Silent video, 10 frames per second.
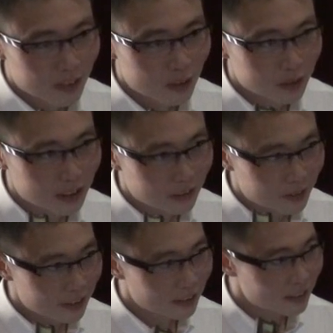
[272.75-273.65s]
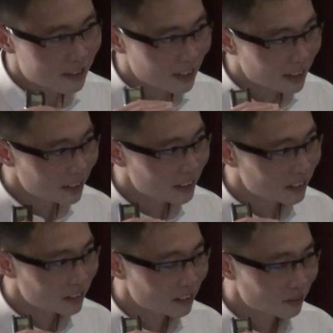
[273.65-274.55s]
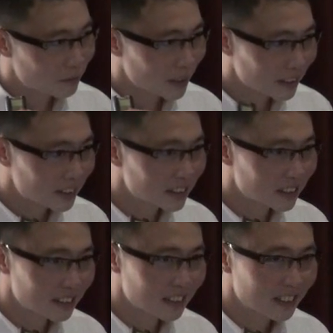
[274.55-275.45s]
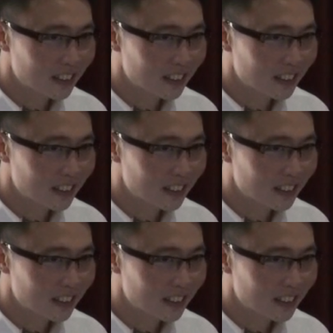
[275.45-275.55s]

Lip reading: So they have a certain standard of practice,